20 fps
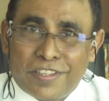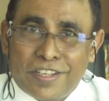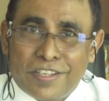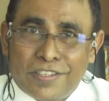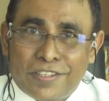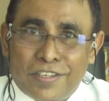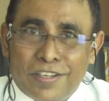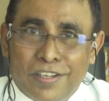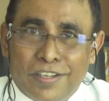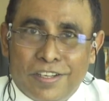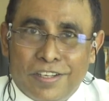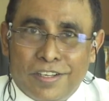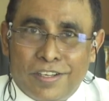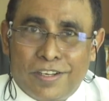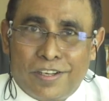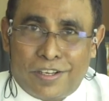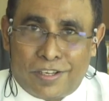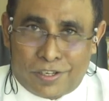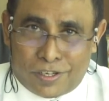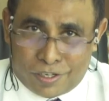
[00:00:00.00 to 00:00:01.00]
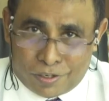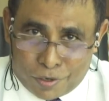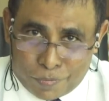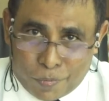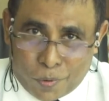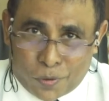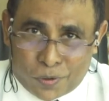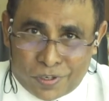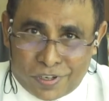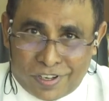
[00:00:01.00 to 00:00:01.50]
this
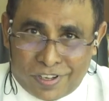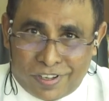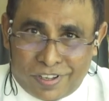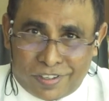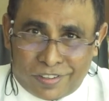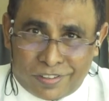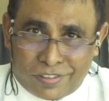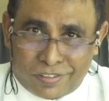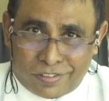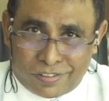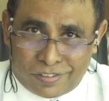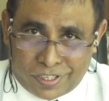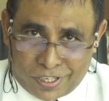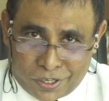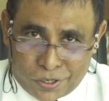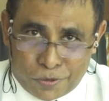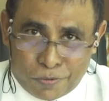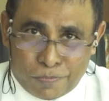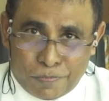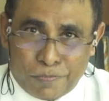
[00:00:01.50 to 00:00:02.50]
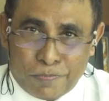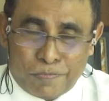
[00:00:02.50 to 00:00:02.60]
report. Thank you.